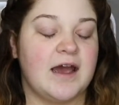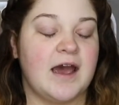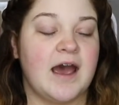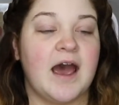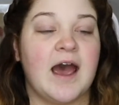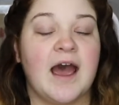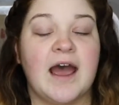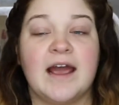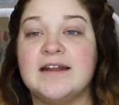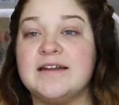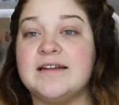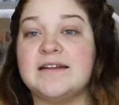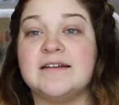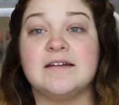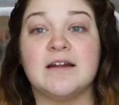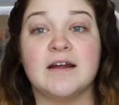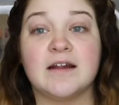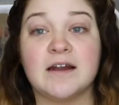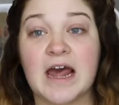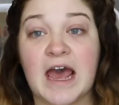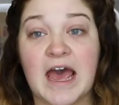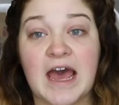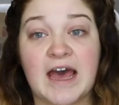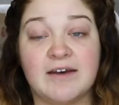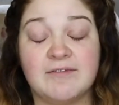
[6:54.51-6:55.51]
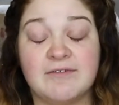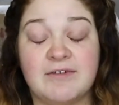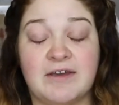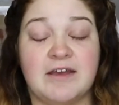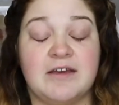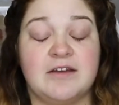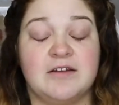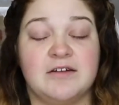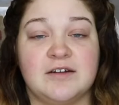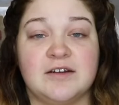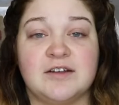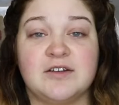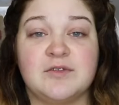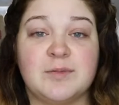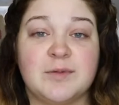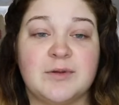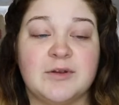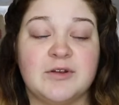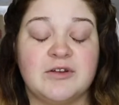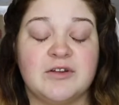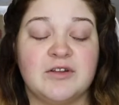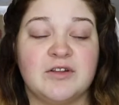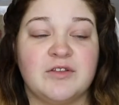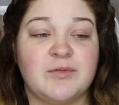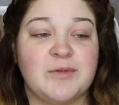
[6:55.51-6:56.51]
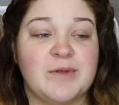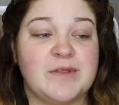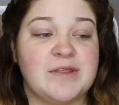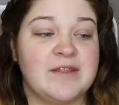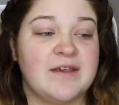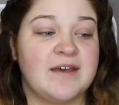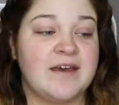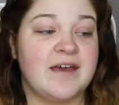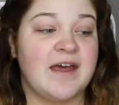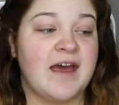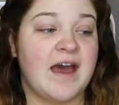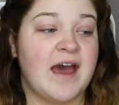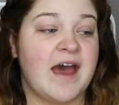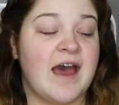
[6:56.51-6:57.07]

I did not have a good experience with it.